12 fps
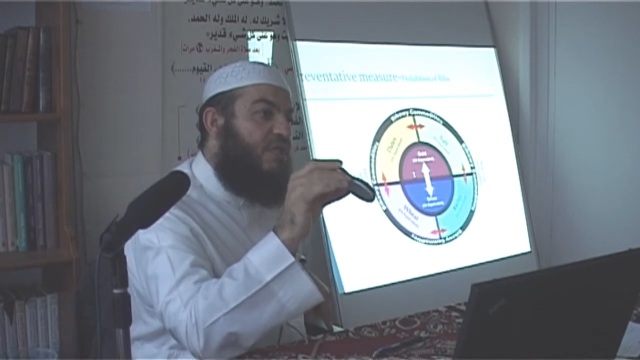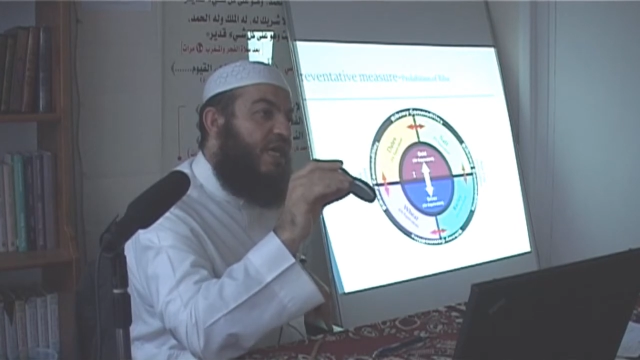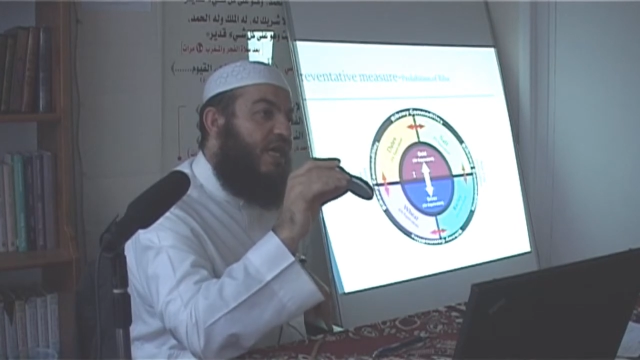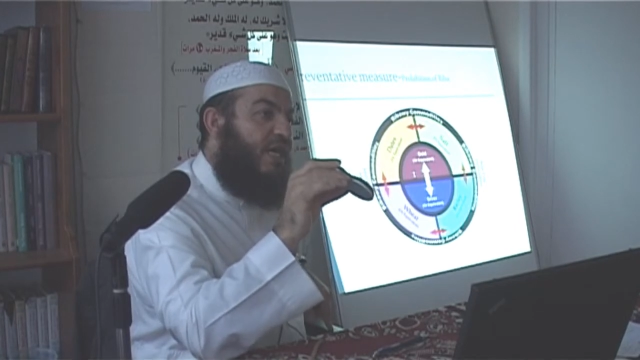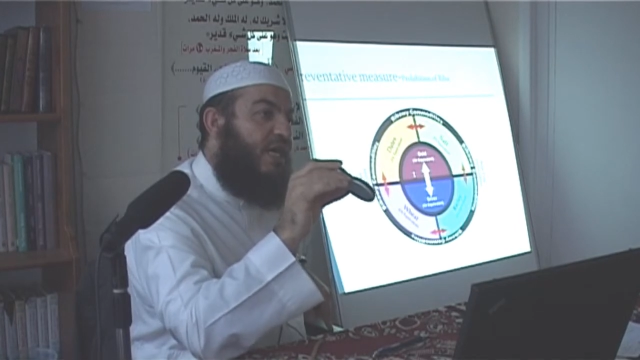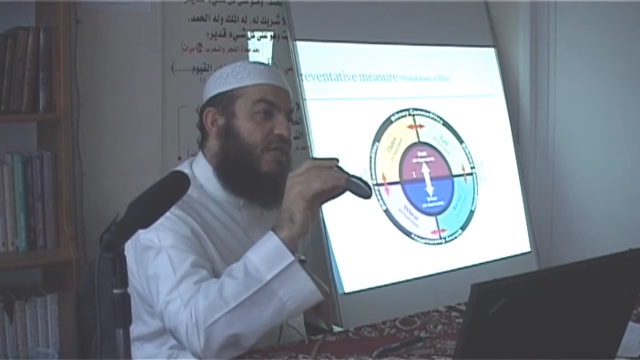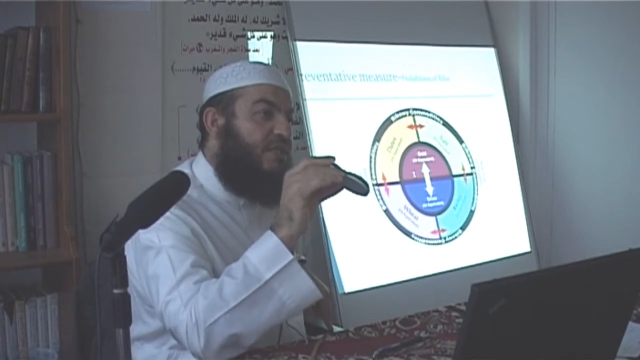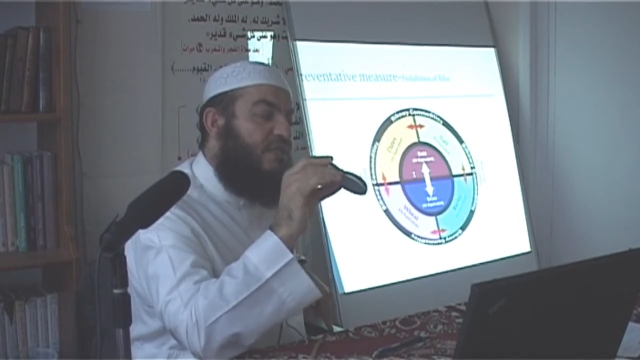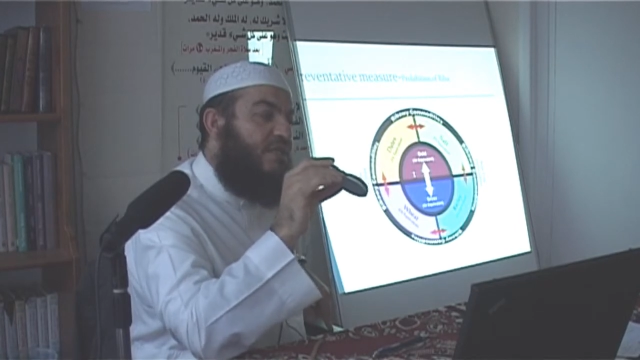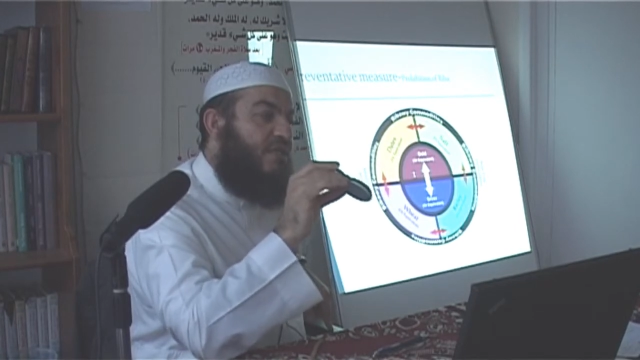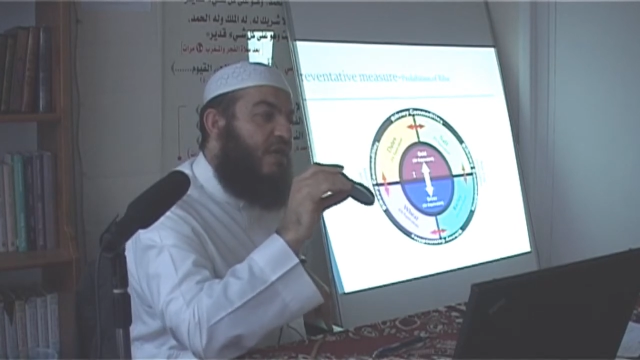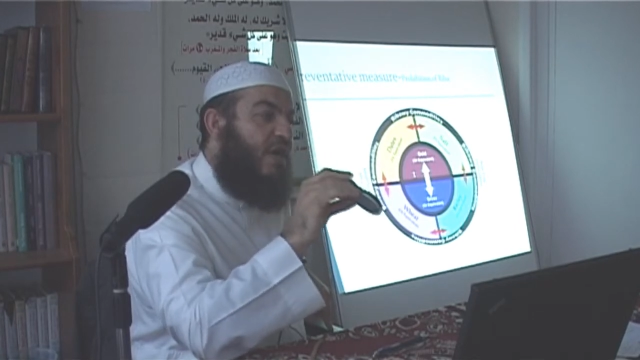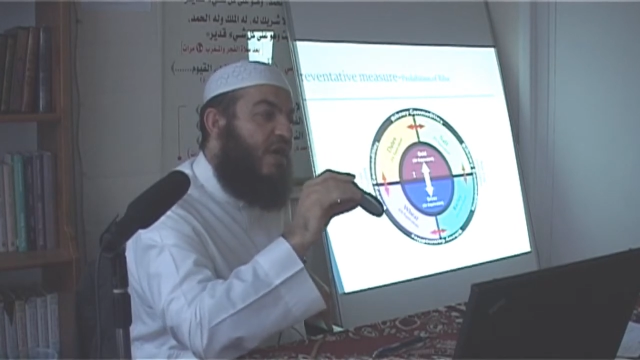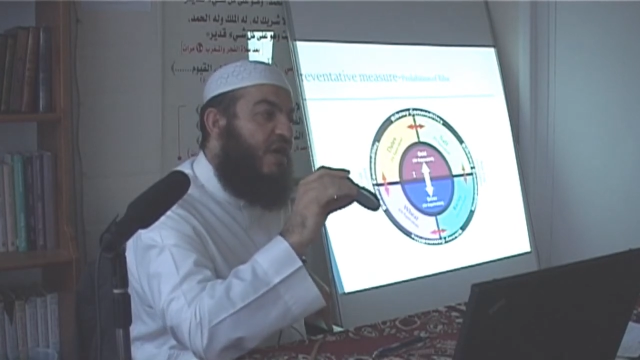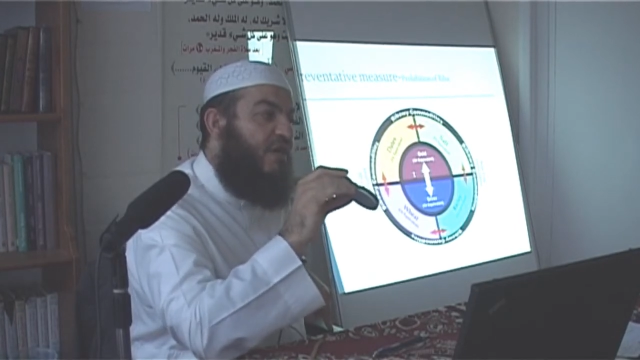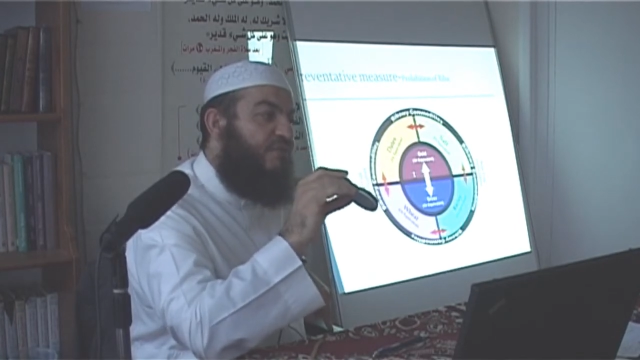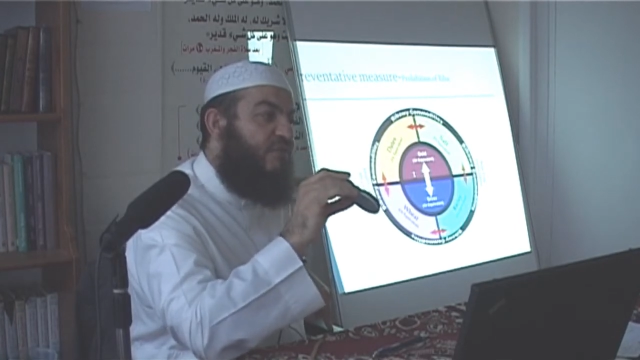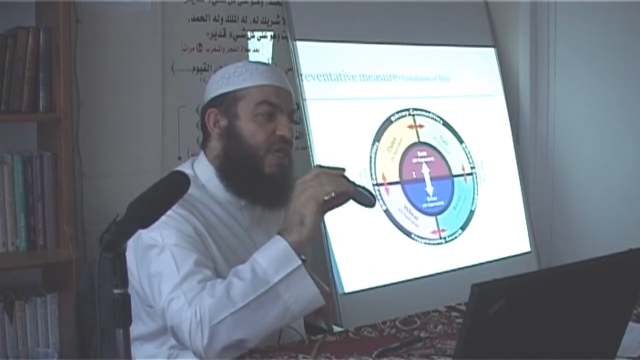than
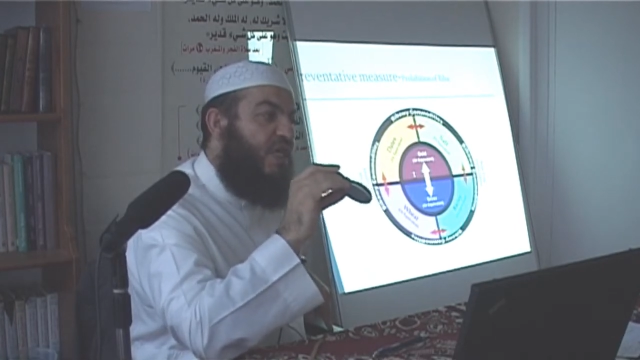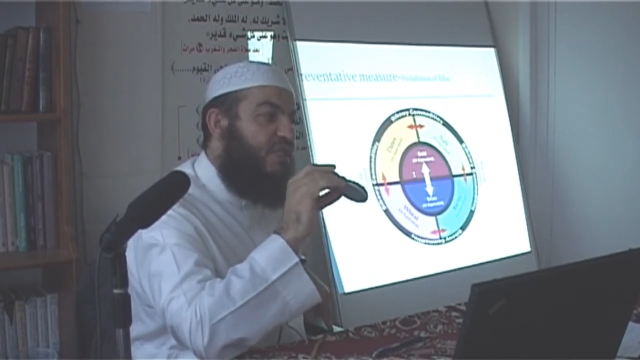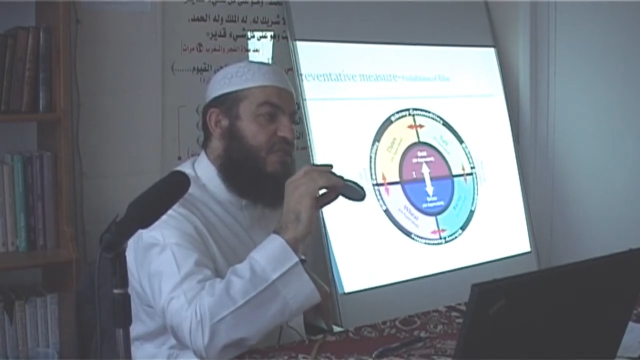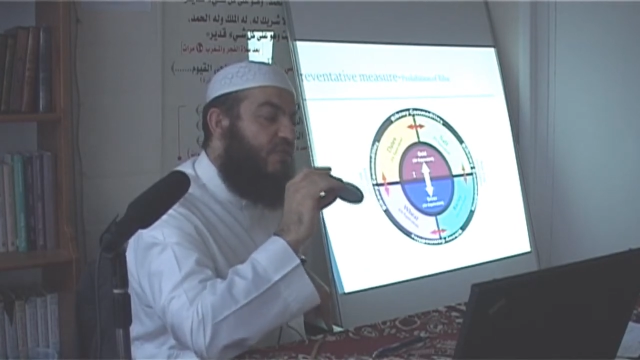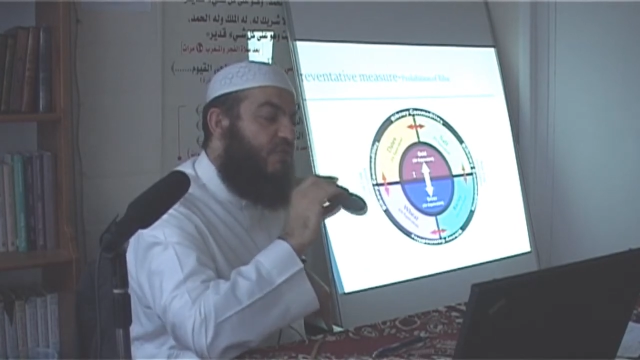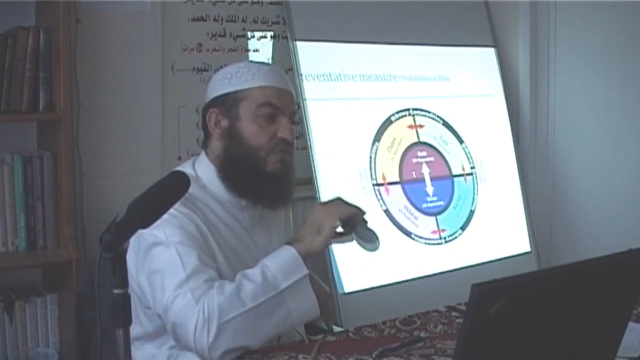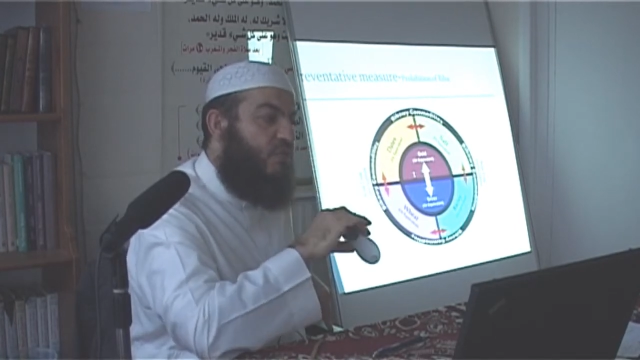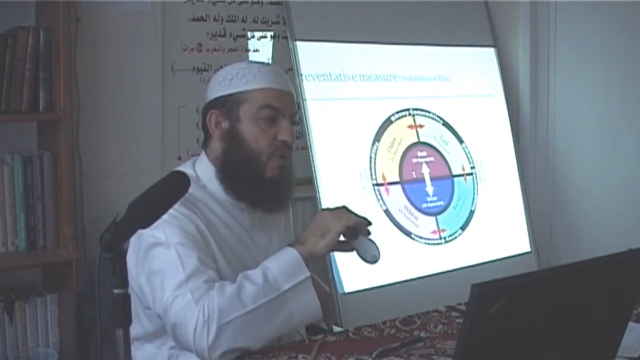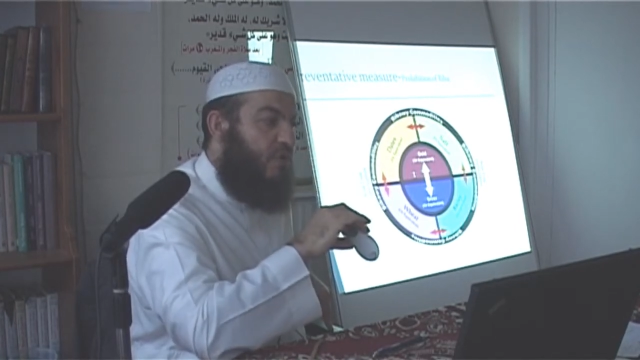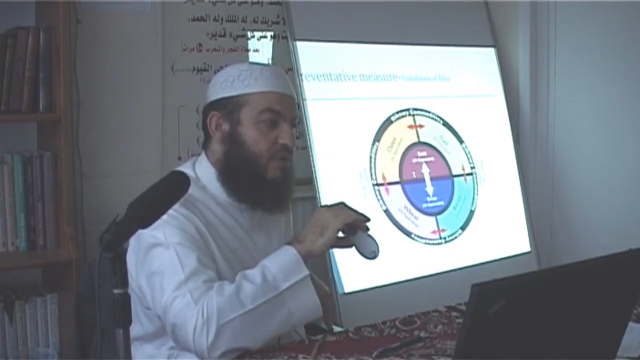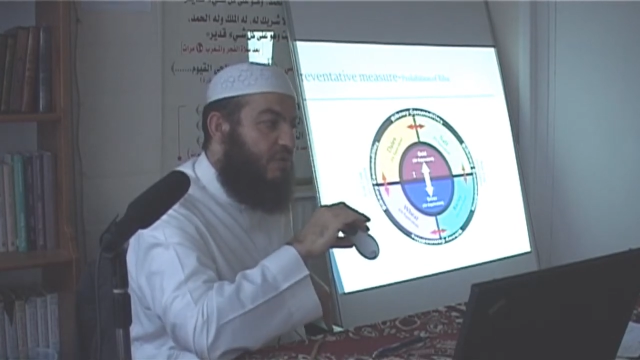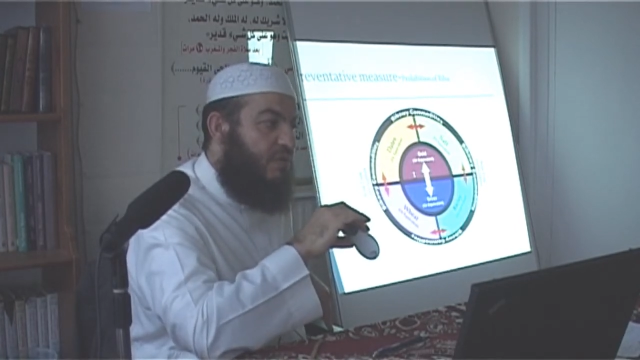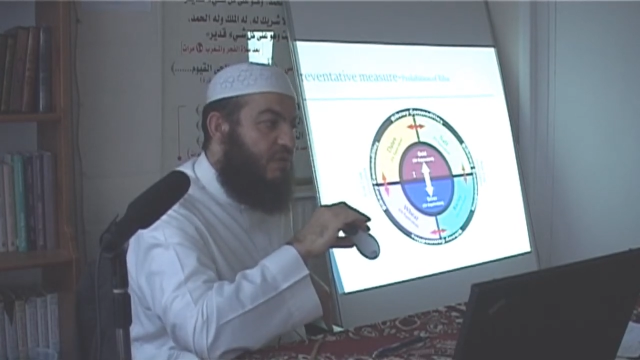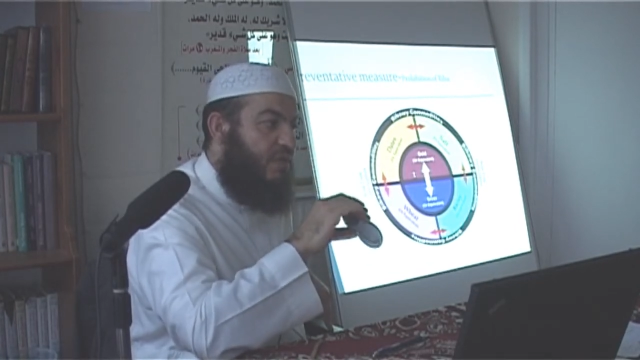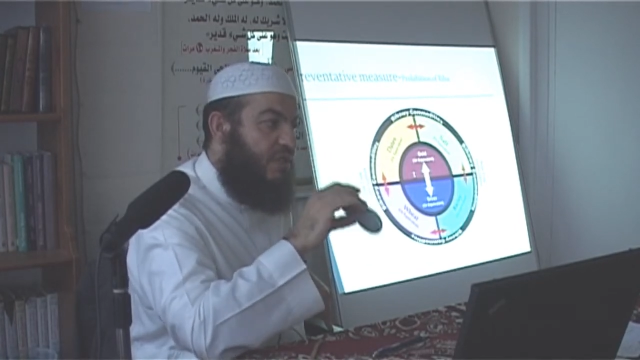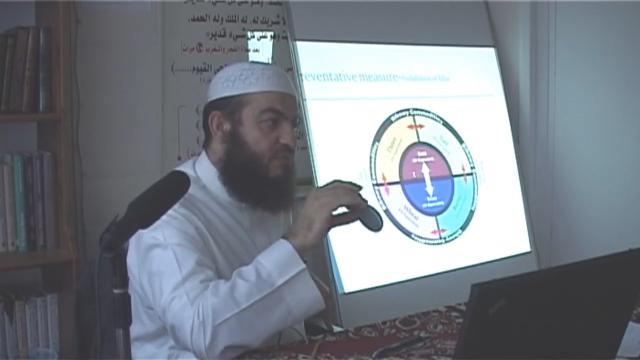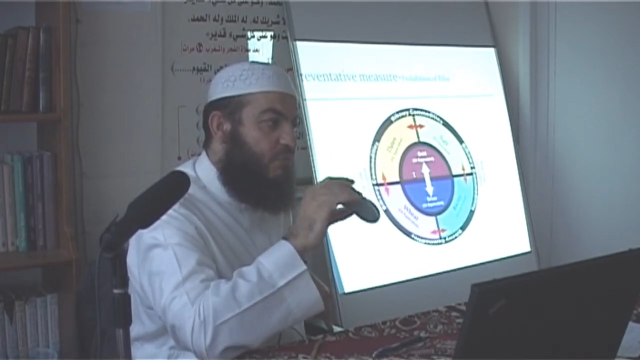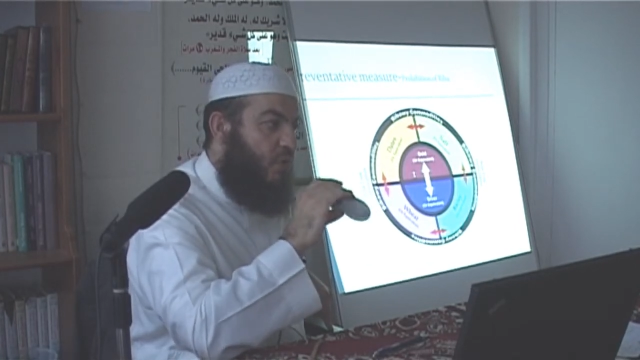0.5 kg of gold.
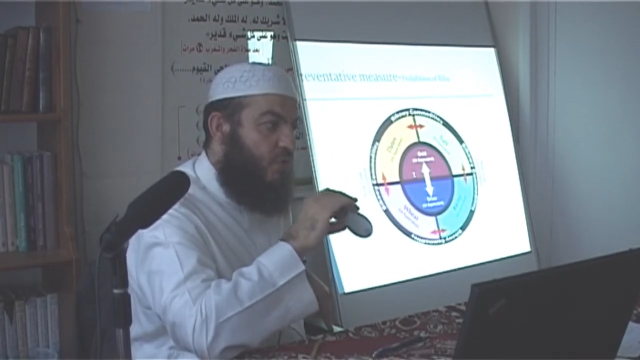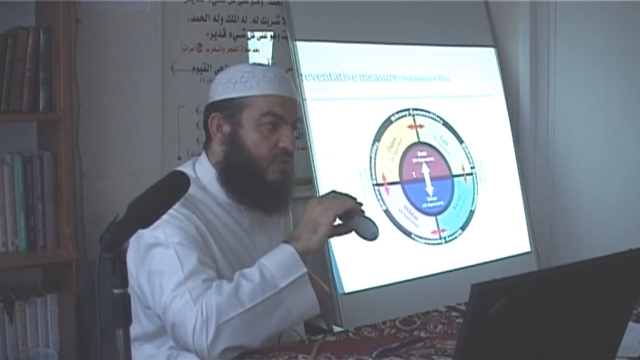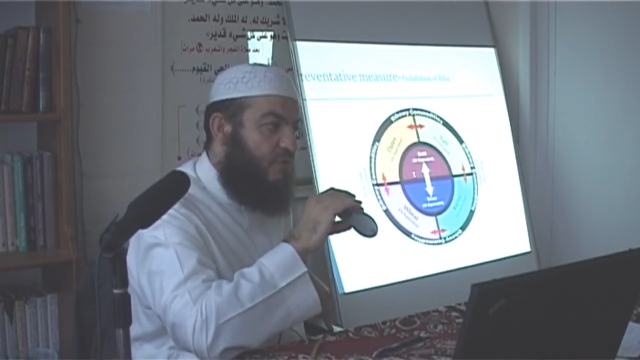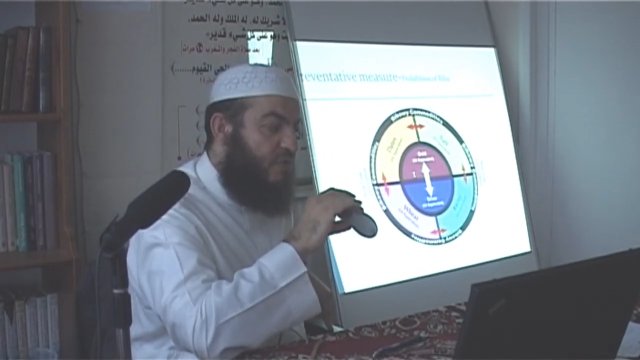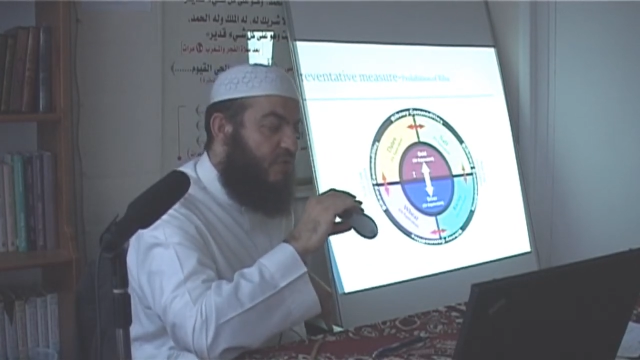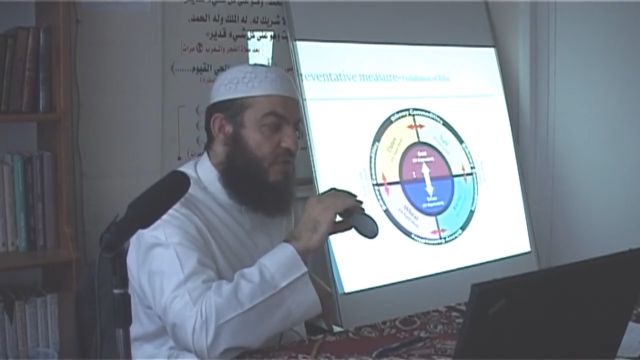Is more.